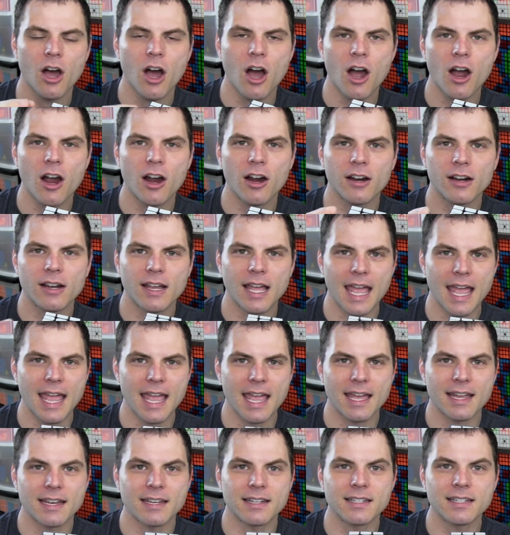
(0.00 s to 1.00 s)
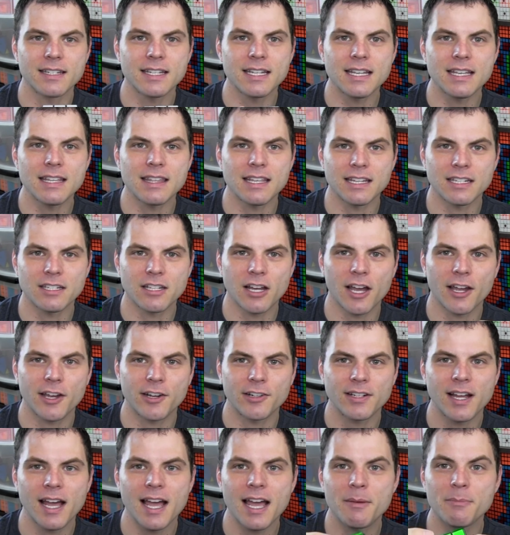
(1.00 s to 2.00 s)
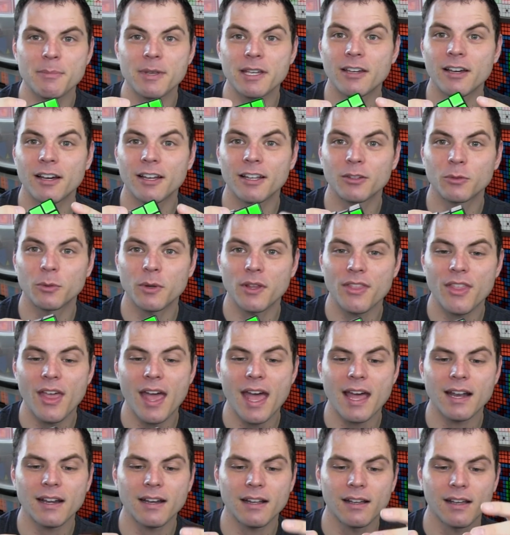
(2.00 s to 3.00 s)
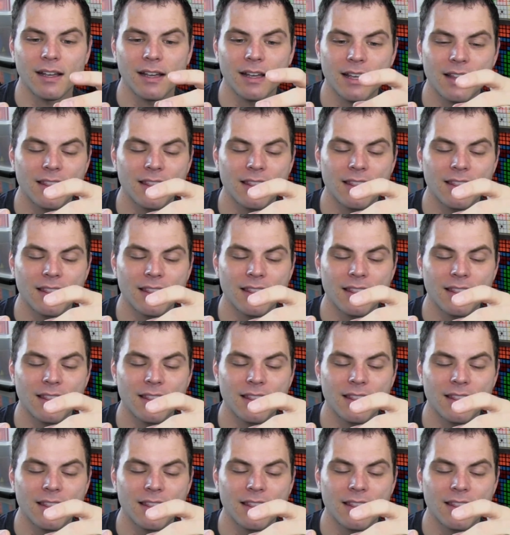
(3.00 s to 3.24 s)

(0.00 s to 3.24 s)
R and D the entire time, because with that,